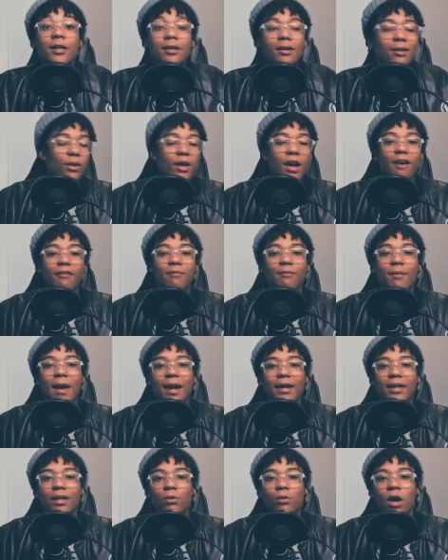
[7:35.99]
Here we have
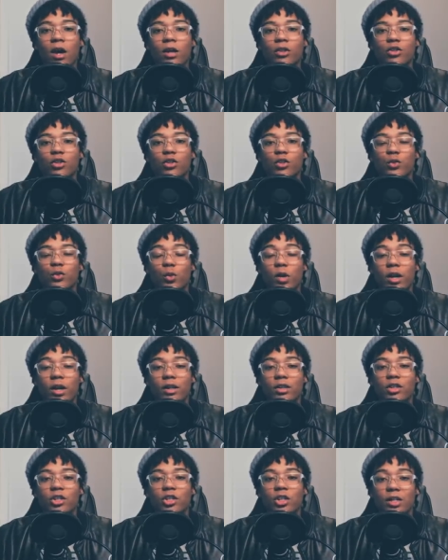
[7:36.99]
Maggie Rogers
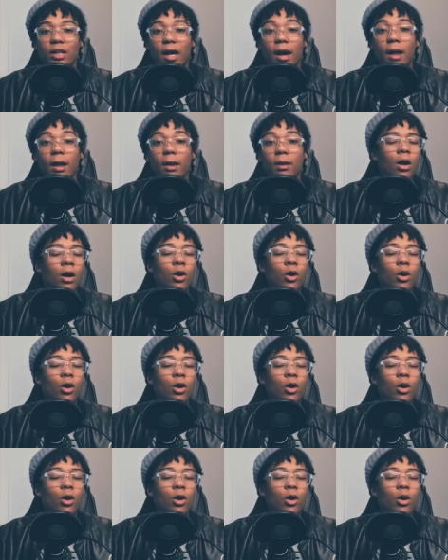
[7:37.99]
wearing Chanel.